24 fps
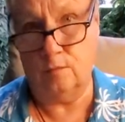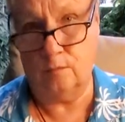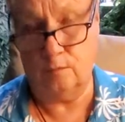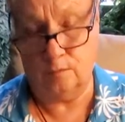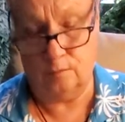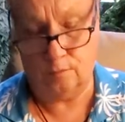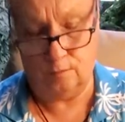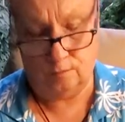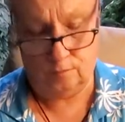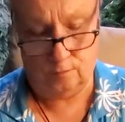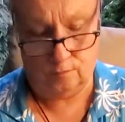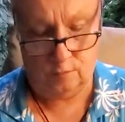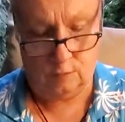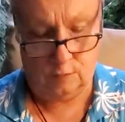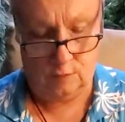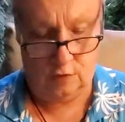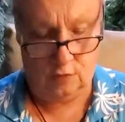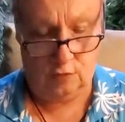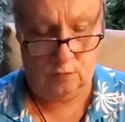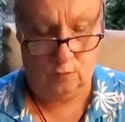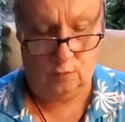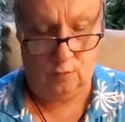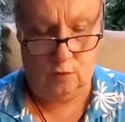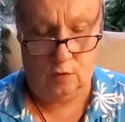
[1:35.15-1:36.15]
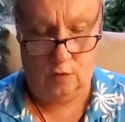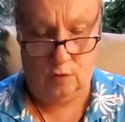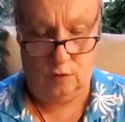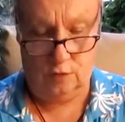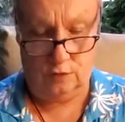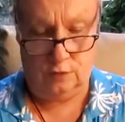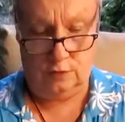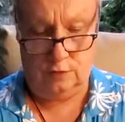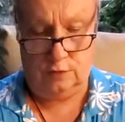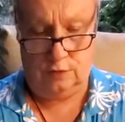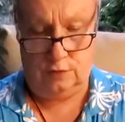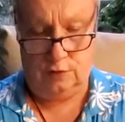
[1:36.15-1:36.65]
and the
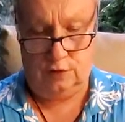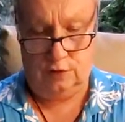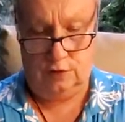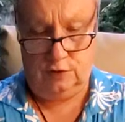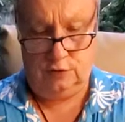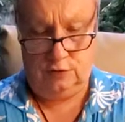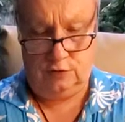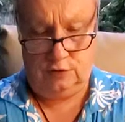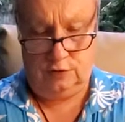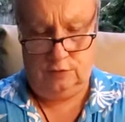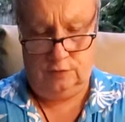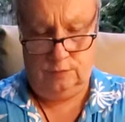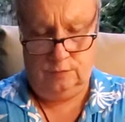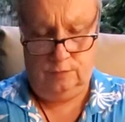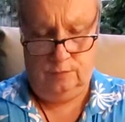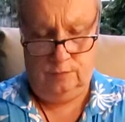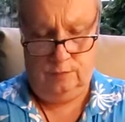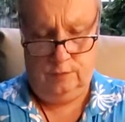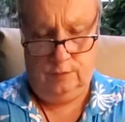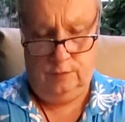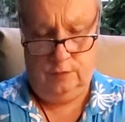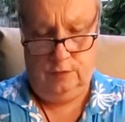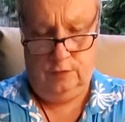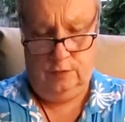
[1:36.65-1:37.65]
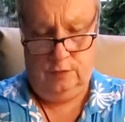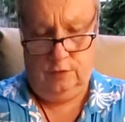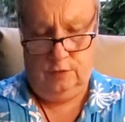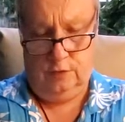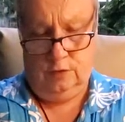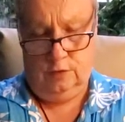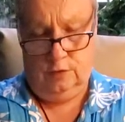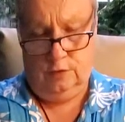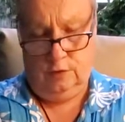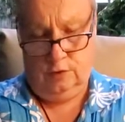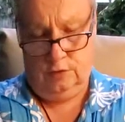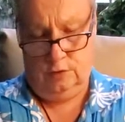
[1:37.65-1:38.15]
Mars, at least,
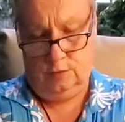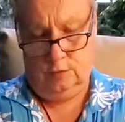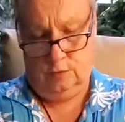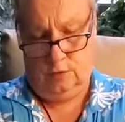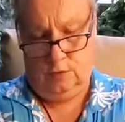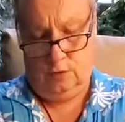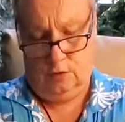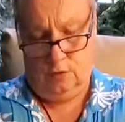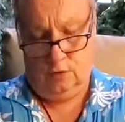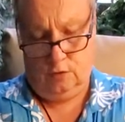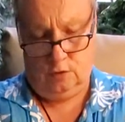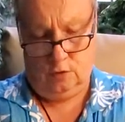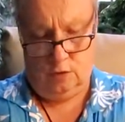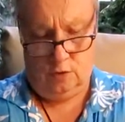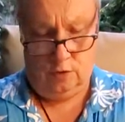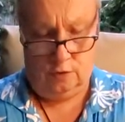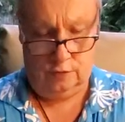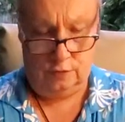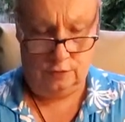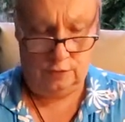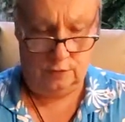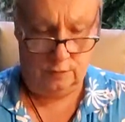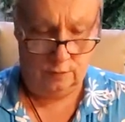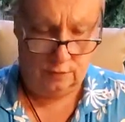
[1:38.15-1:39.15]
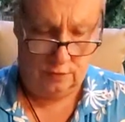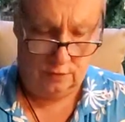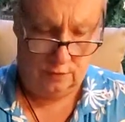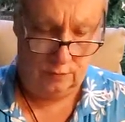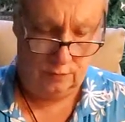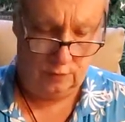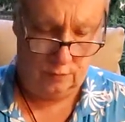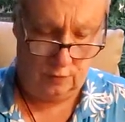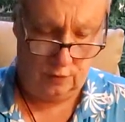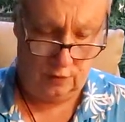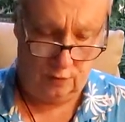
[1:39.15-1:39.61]
as we go along. Sometimes we'll